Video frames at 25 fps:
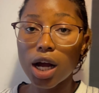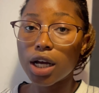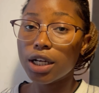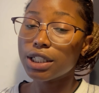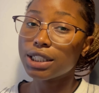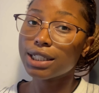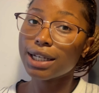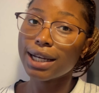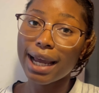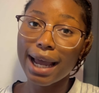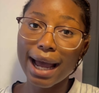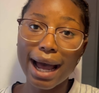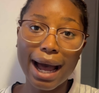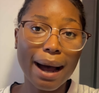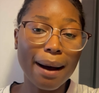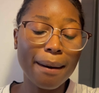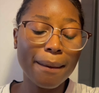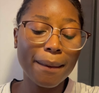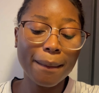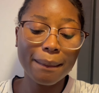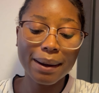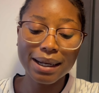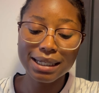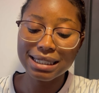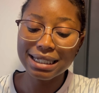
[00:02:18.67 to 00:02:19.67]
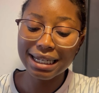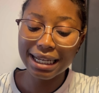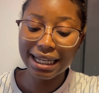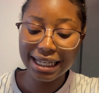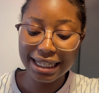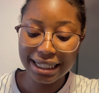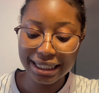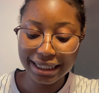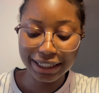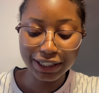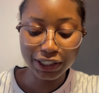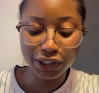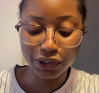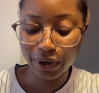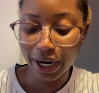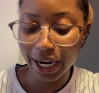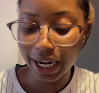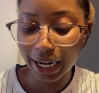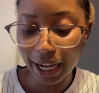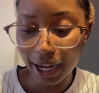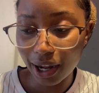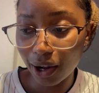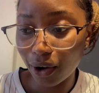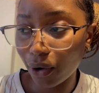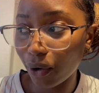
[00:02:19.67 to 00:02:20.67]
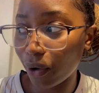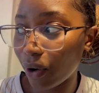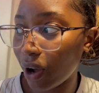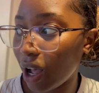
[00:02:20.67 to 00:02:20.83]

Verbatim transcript: So yeah, I'm about to eat this right now.